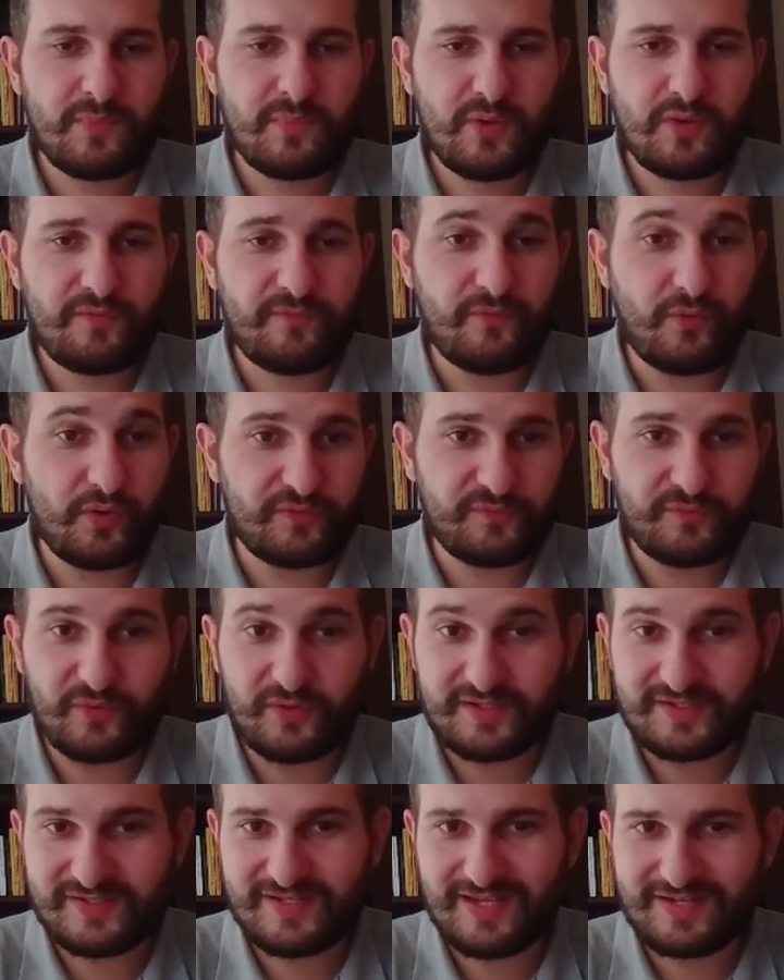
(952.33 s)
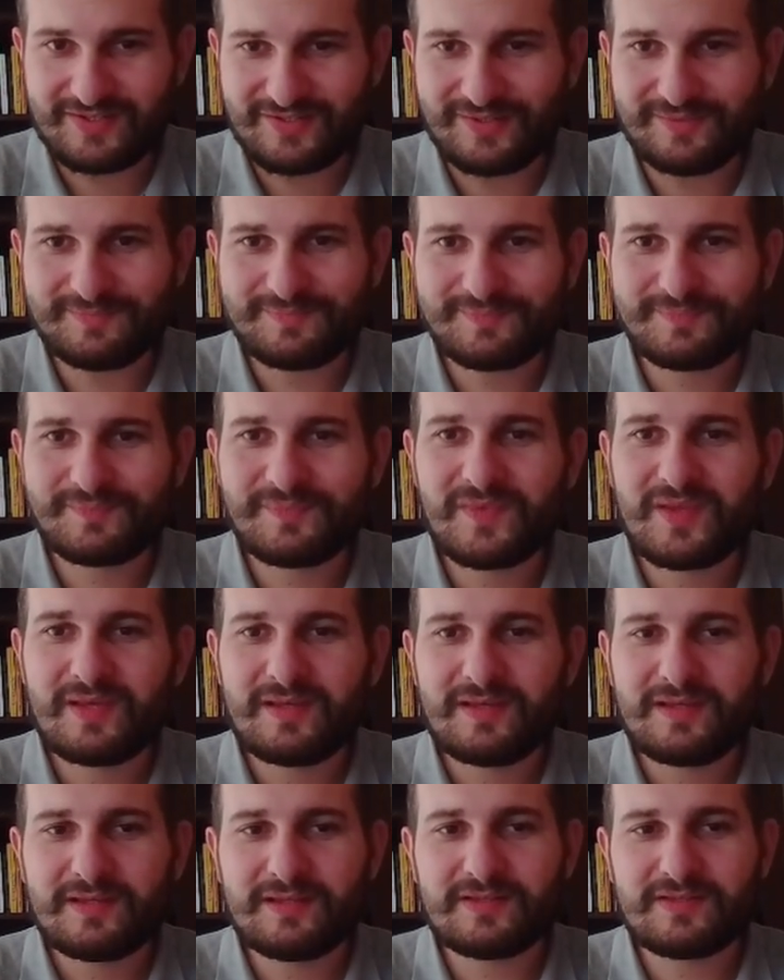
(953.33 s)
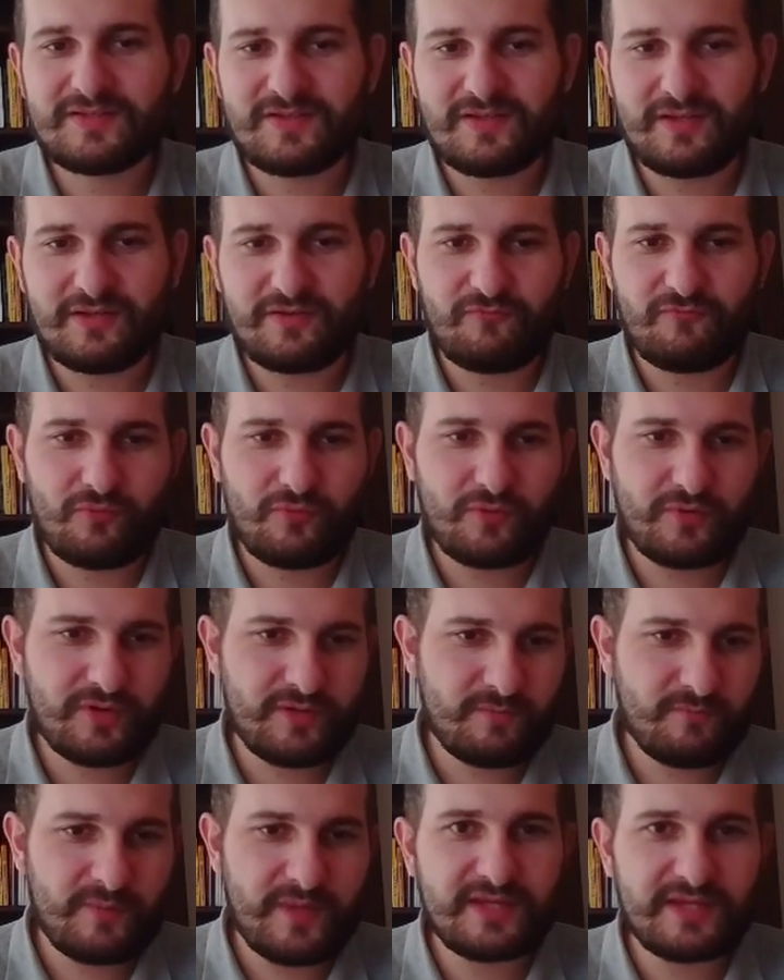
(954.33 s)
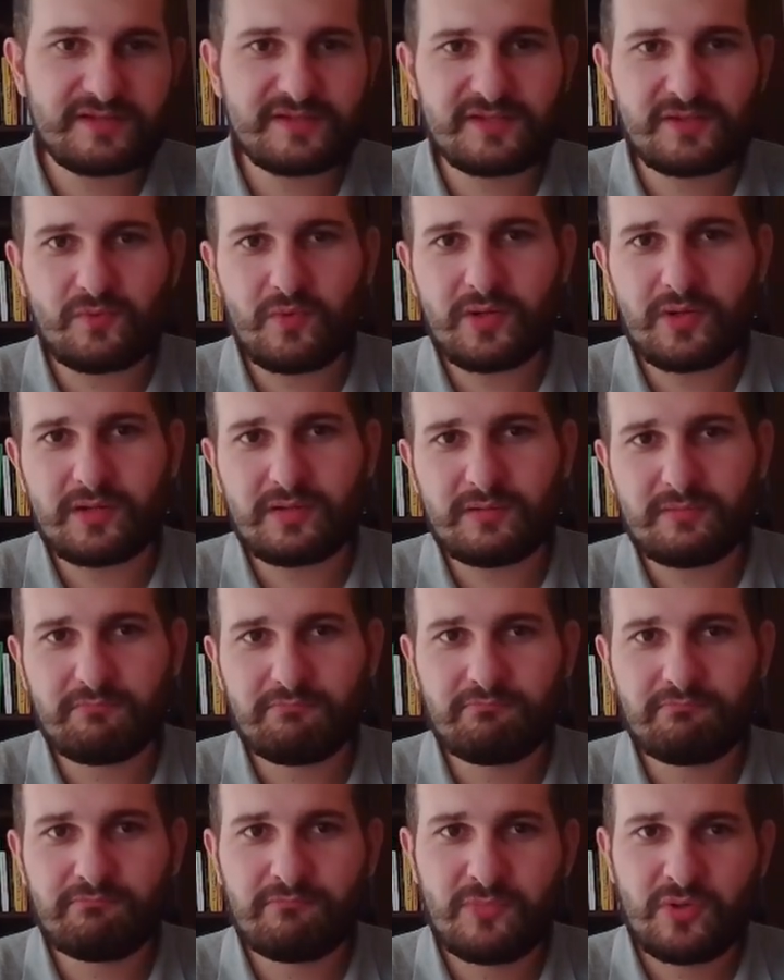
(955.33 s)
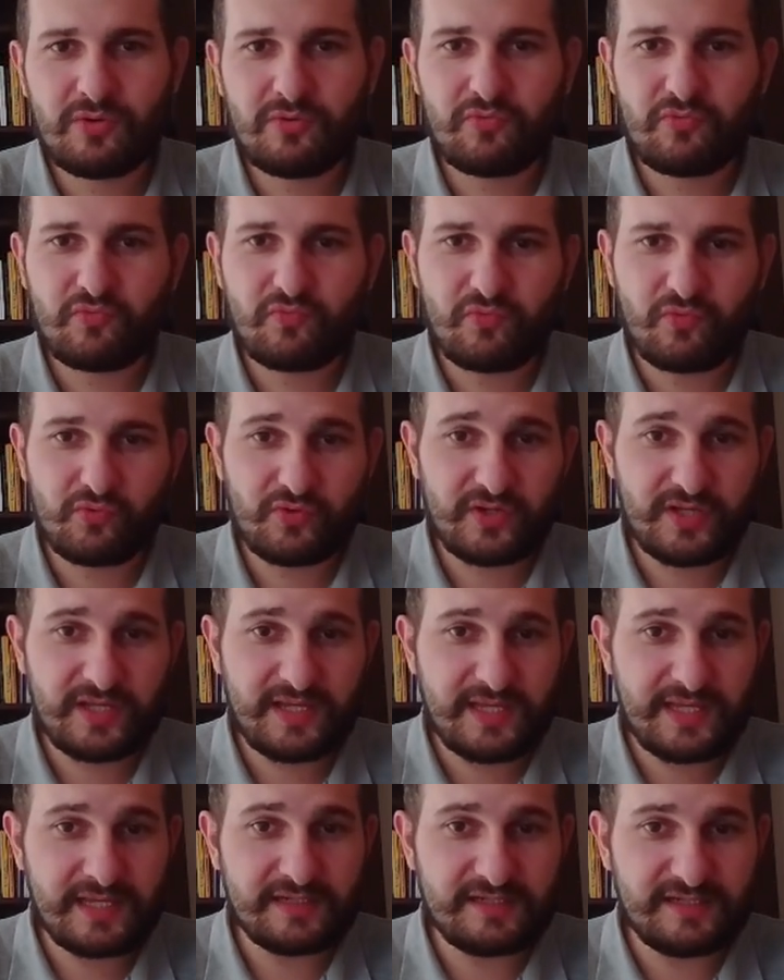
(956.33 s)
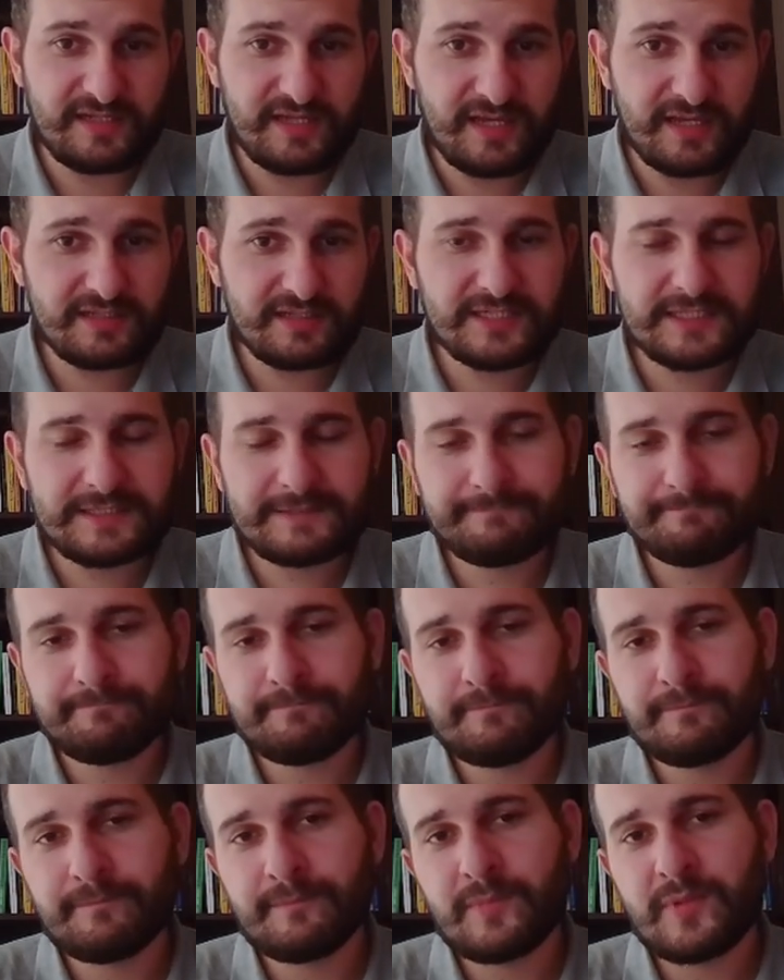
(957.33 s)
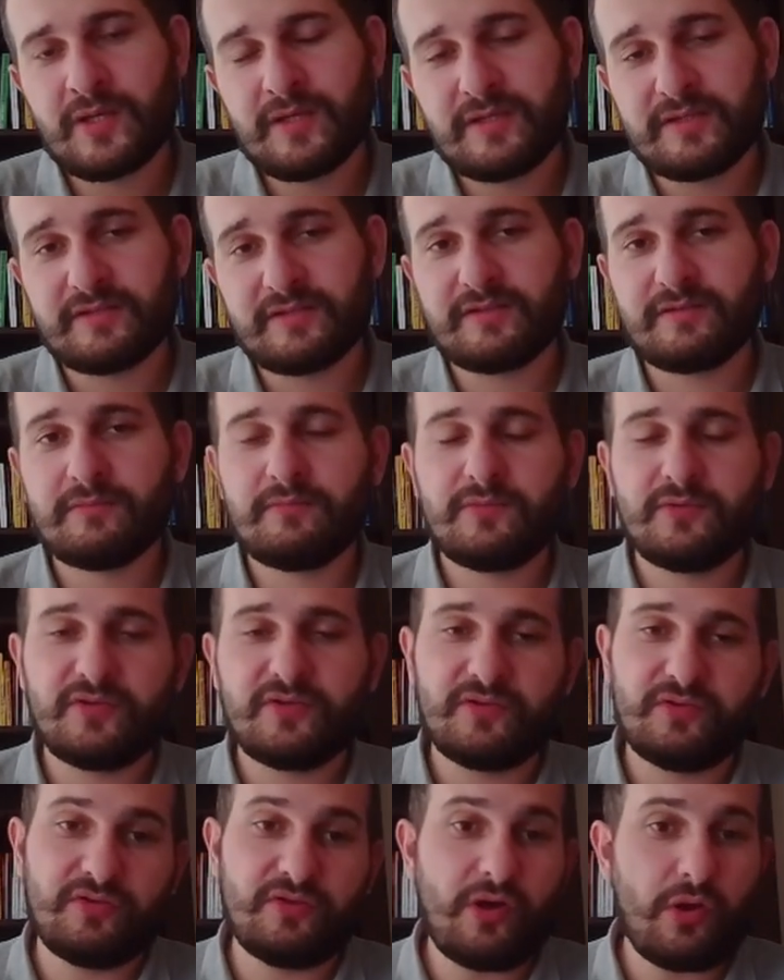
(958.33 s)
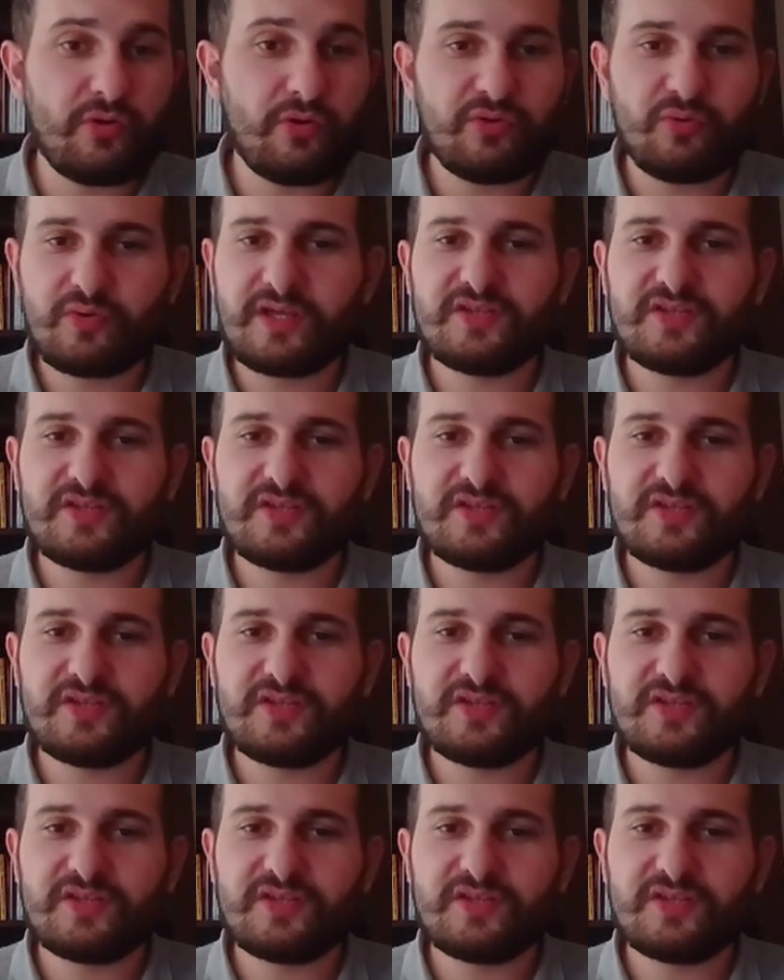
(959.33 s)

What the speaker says: fought for the center. Instead, rook ac1, rook ad8. Now you can